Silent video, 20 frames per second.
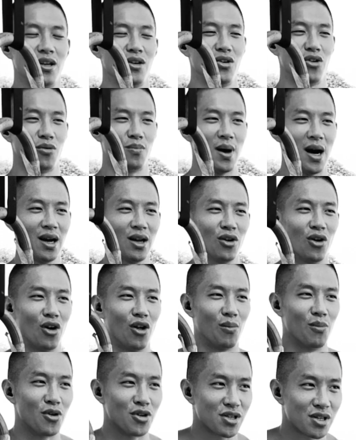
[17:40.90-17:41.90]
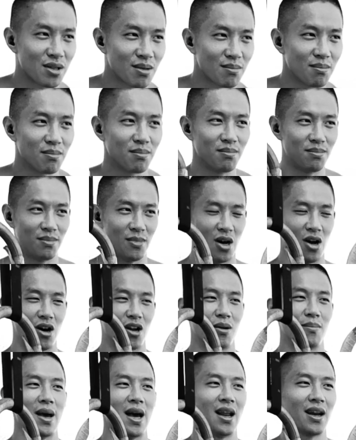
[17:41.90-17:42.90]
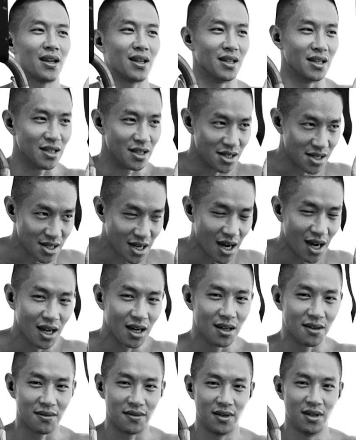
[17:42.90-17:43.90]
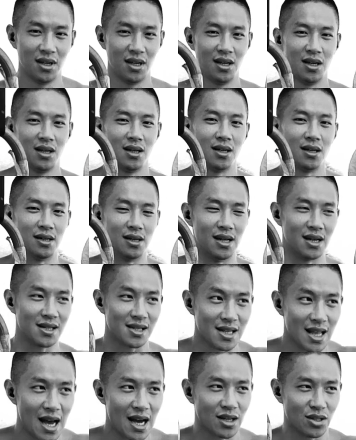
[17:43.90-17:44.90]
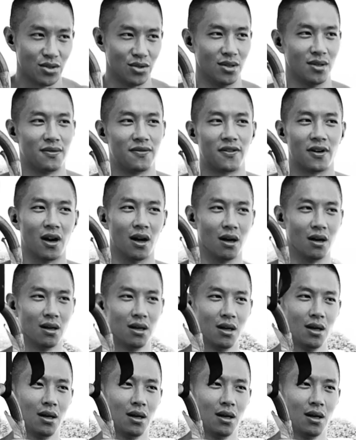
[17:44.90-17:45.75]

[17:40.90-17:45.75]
then your body almost automatically just kind of does that to the front.